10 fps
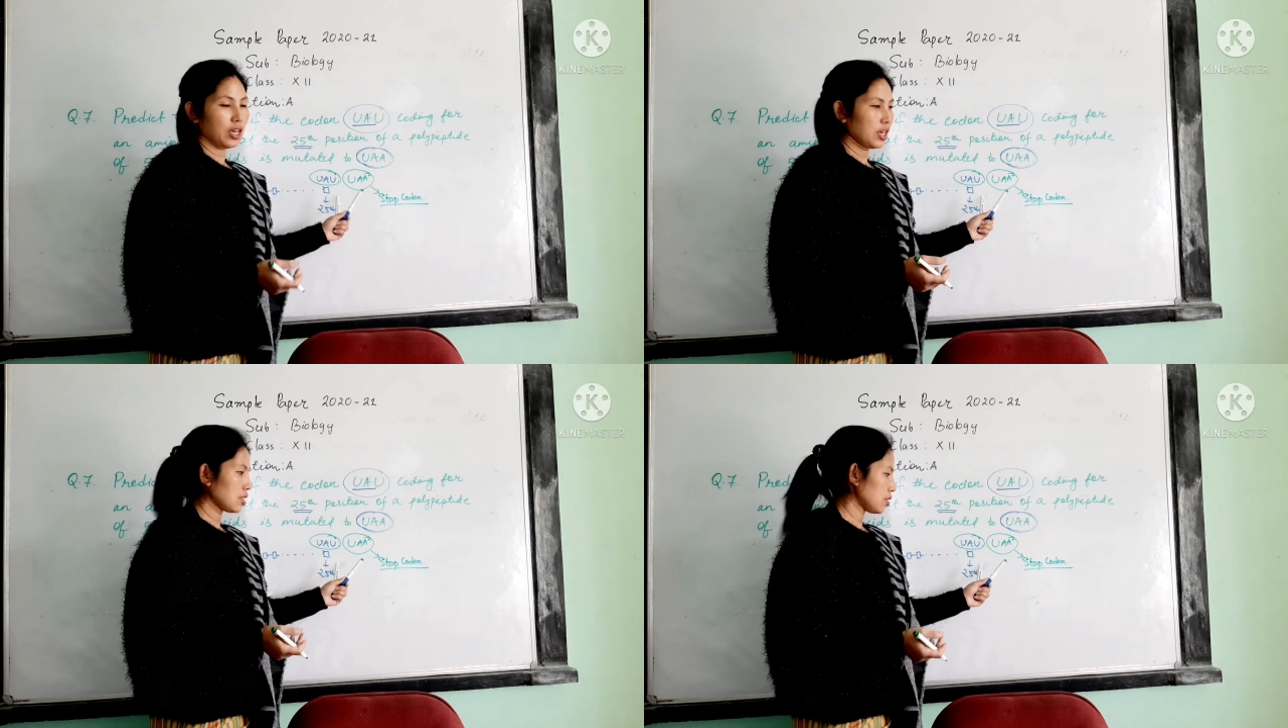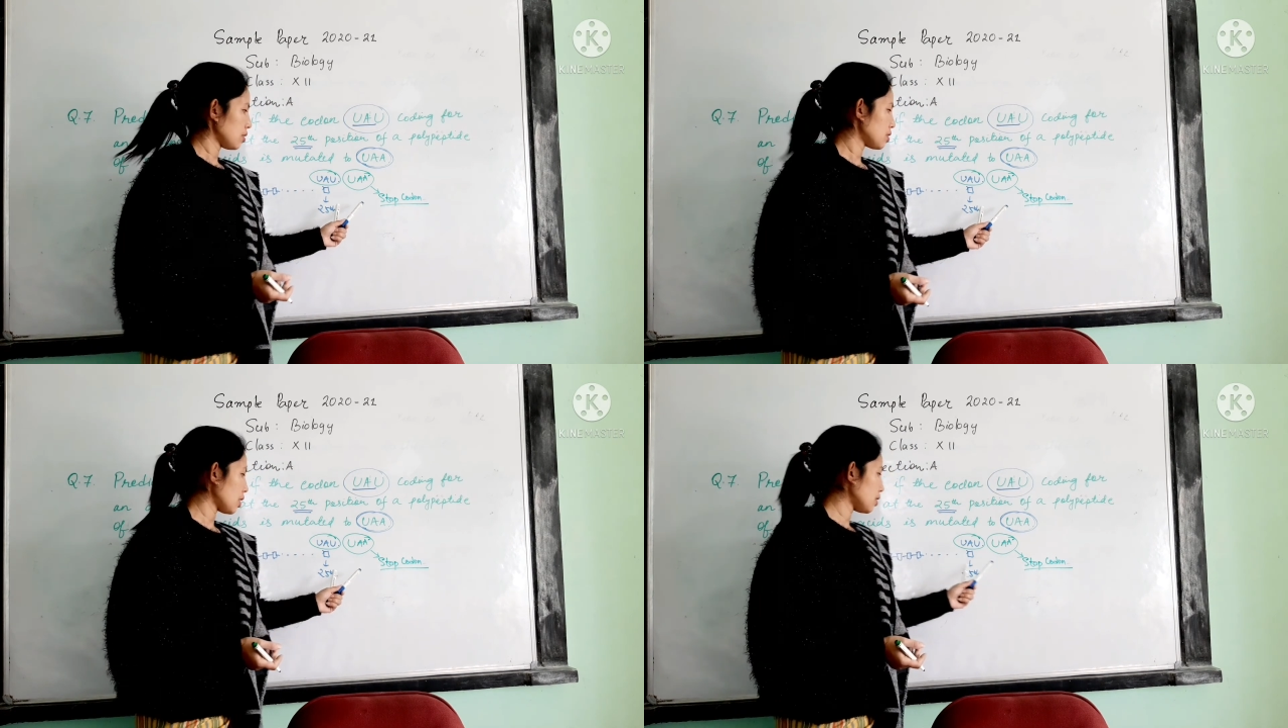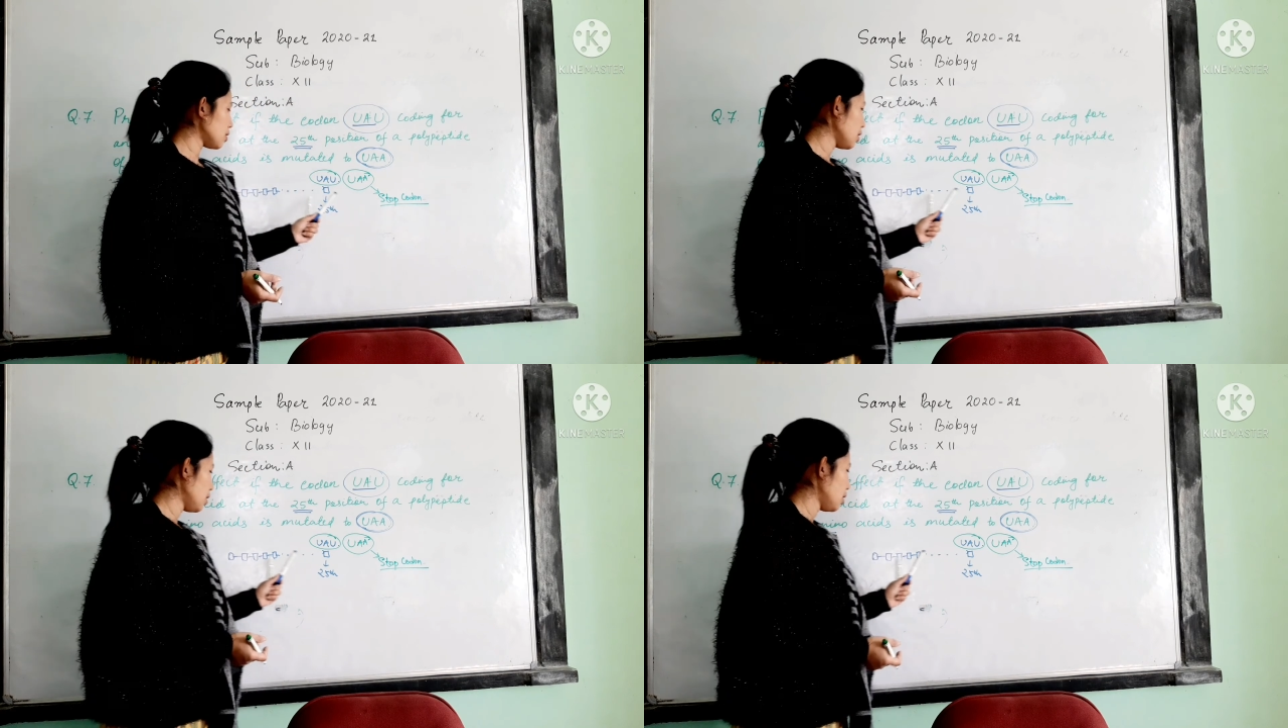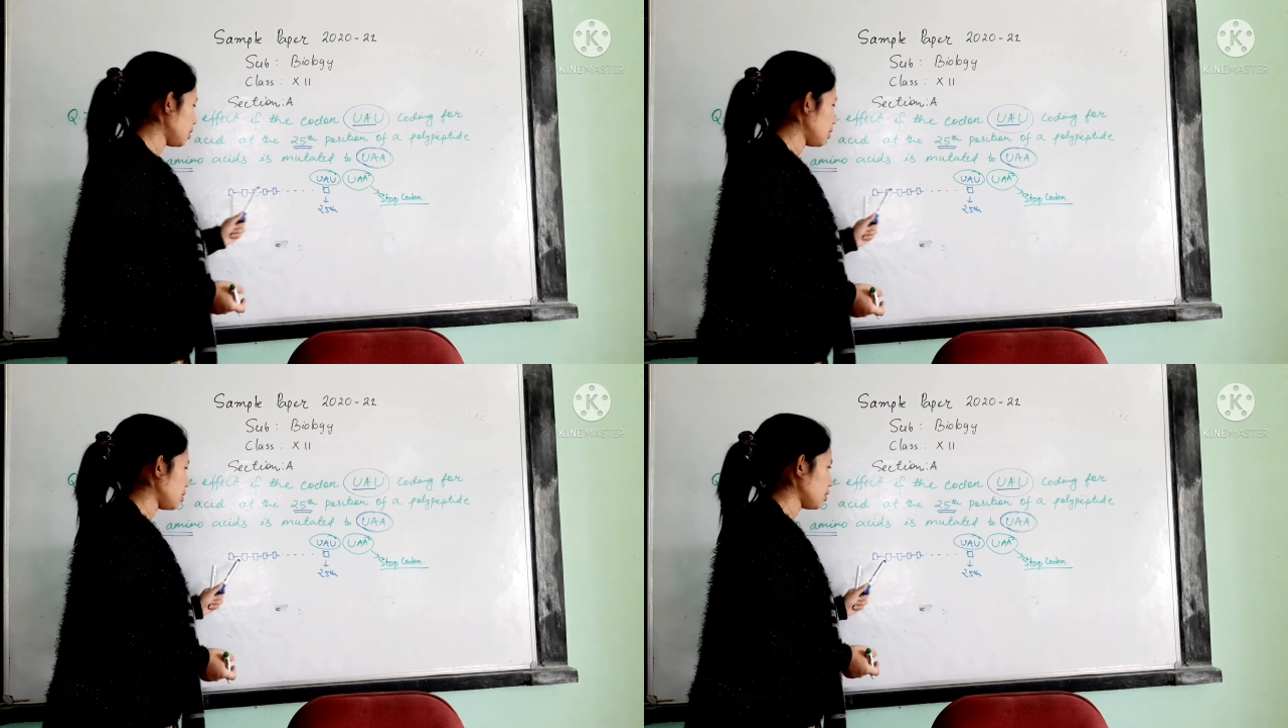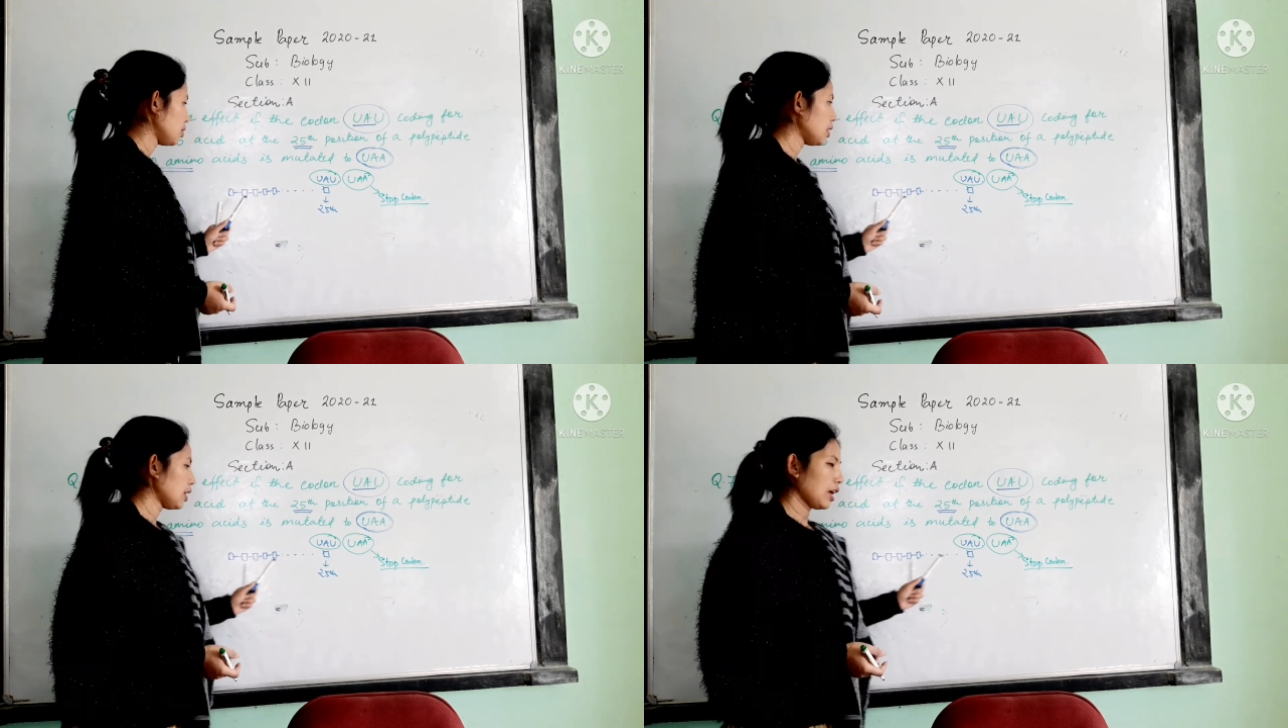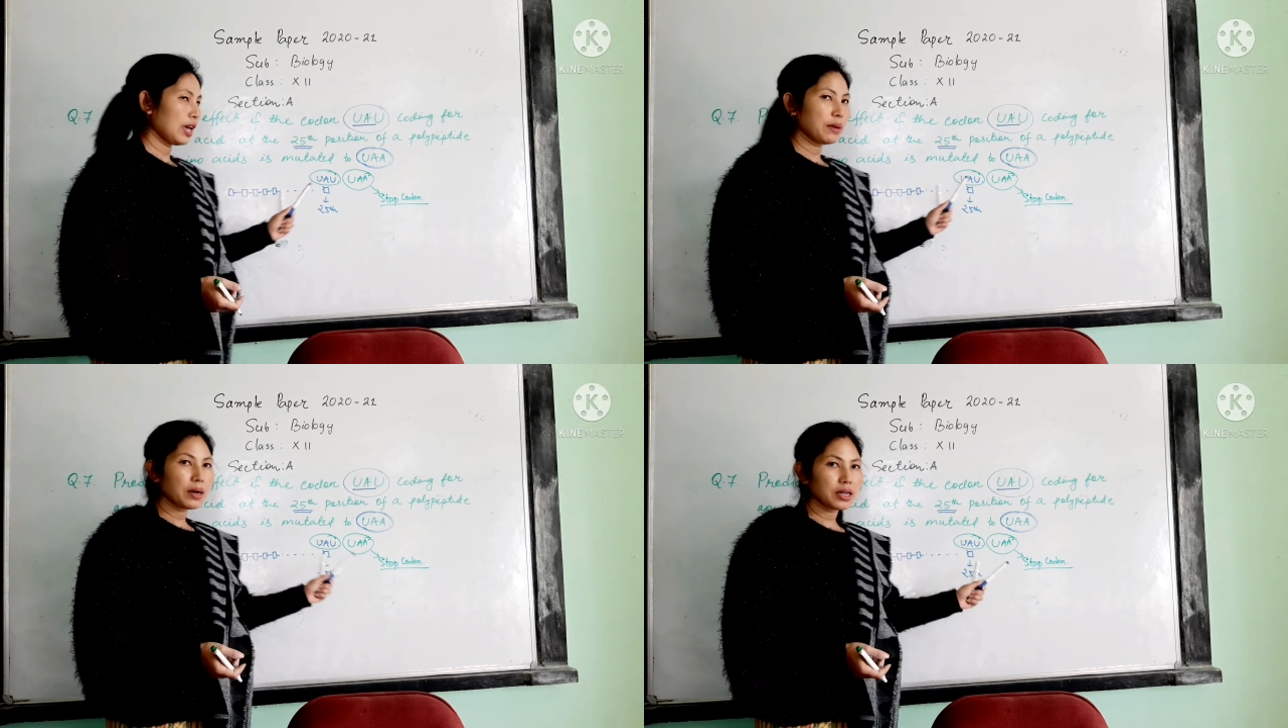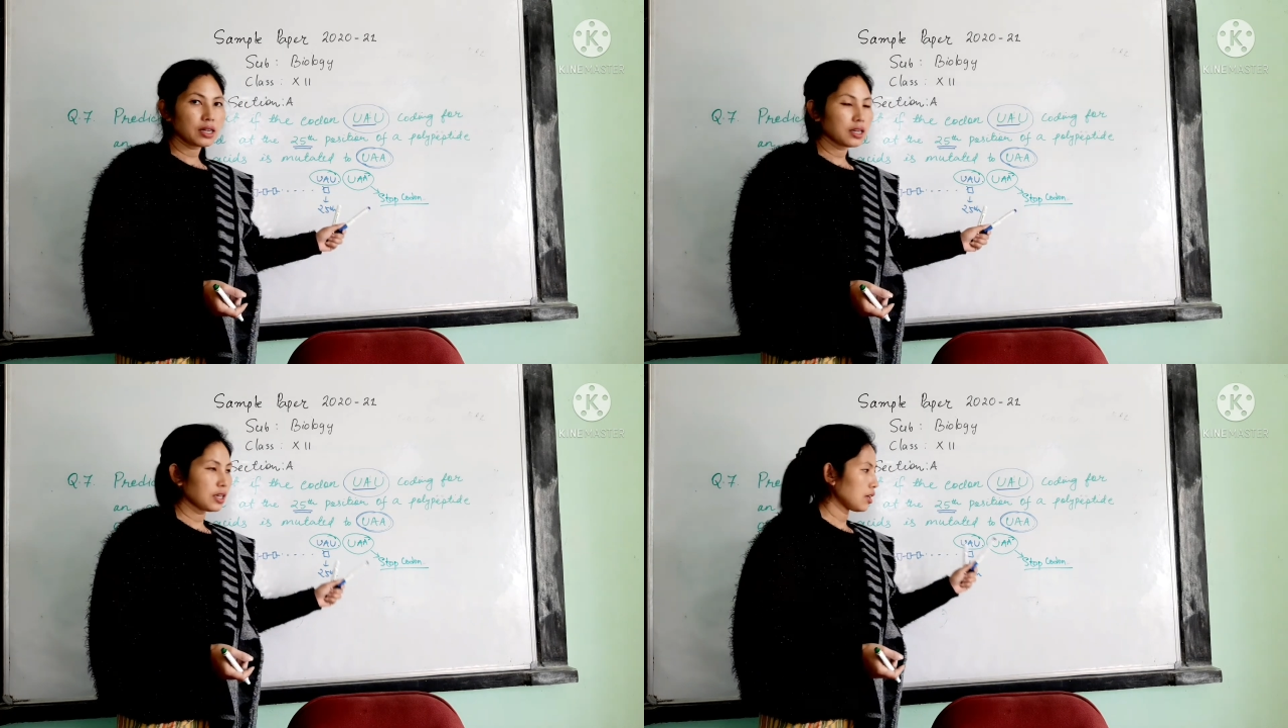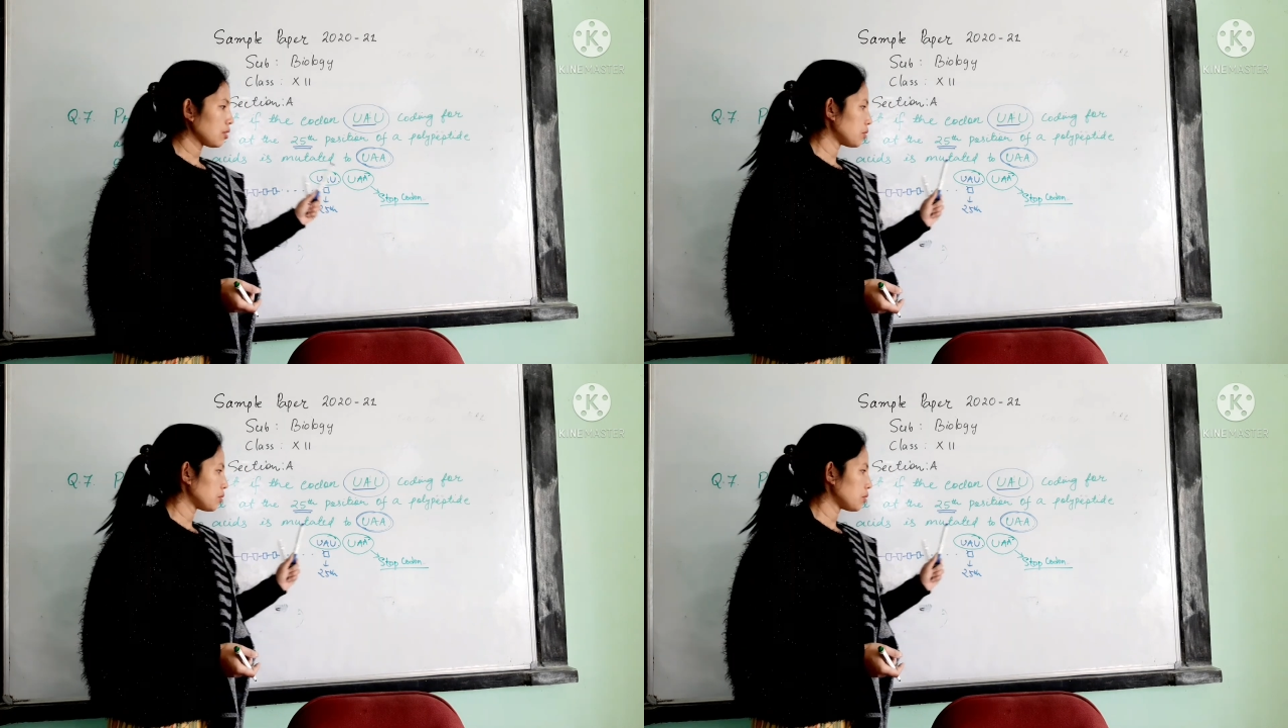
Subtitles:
As a result, the mRNA